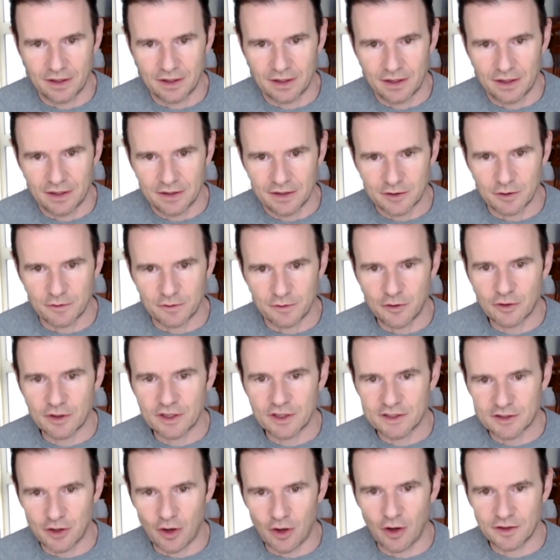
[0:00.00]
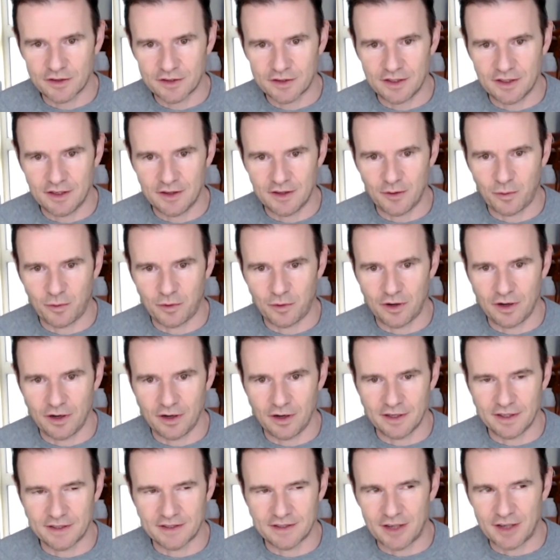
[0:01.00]
So if you're exhausted in the
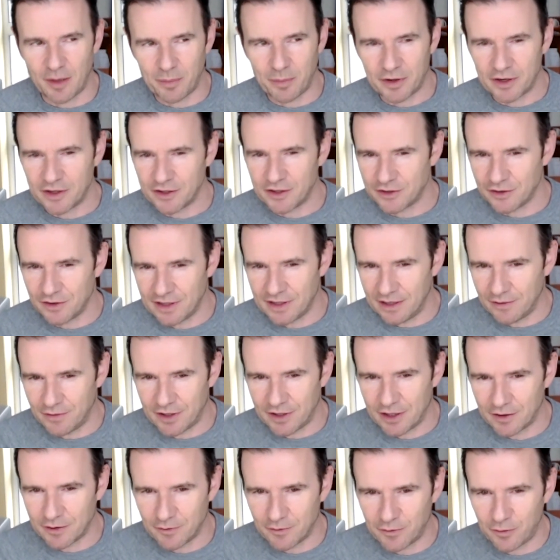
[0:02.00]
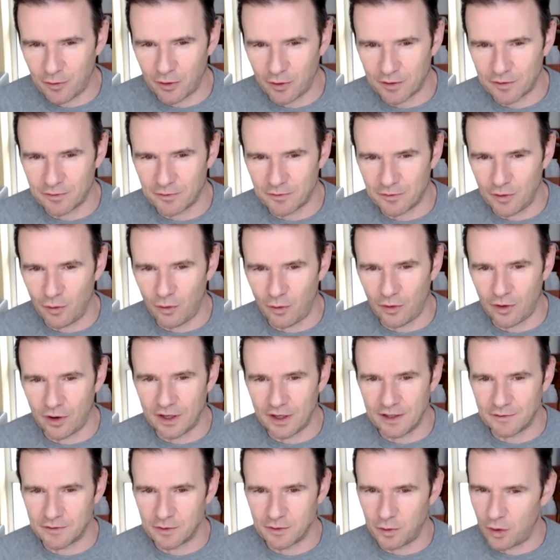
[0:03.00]
world, it's not because you're living on the fourth floor and
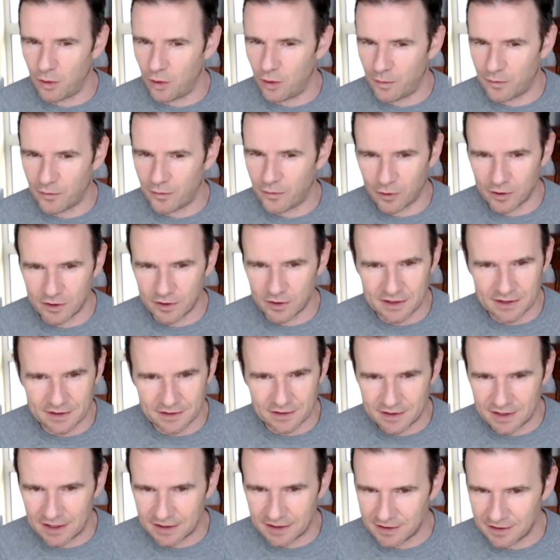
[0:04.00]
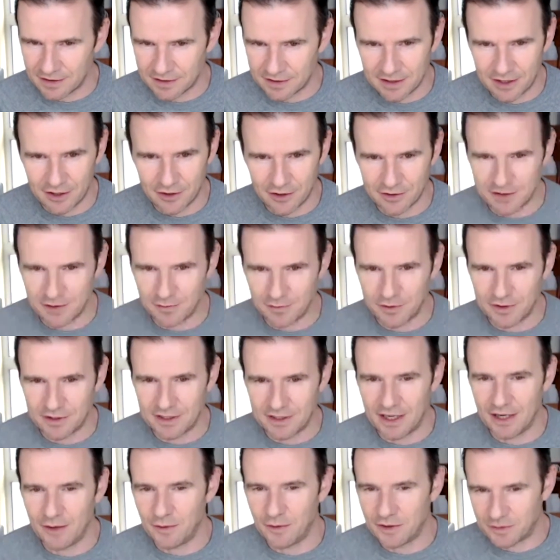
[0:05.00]
you have to go up 4 sets of stairs every
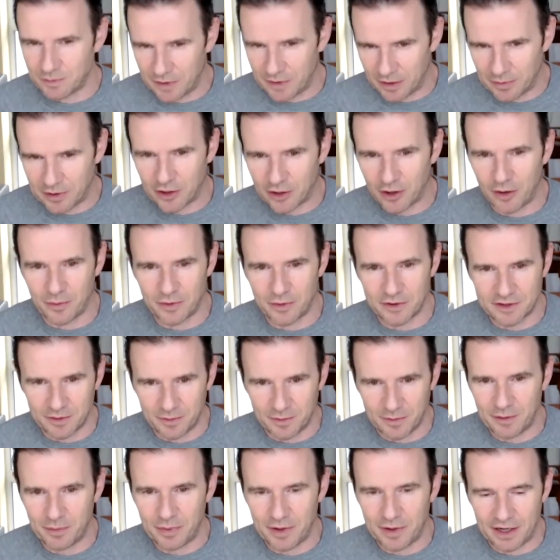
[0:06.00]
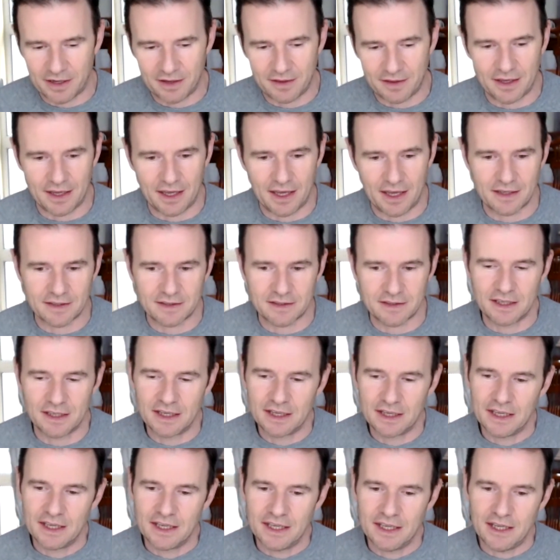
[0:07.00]
day, which may be cumbersome and a pain in the ass.
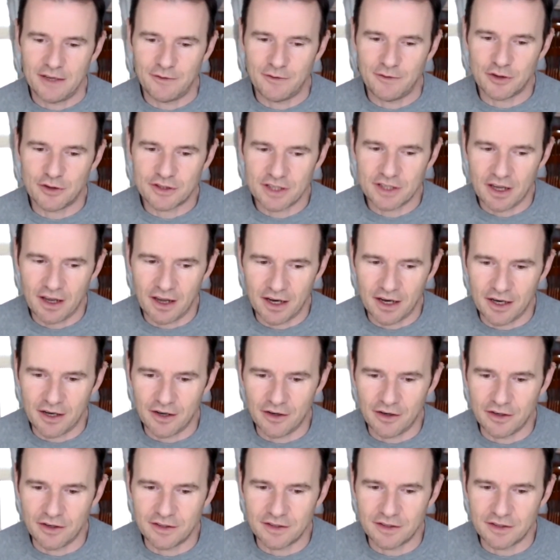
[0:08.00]
If you're tired,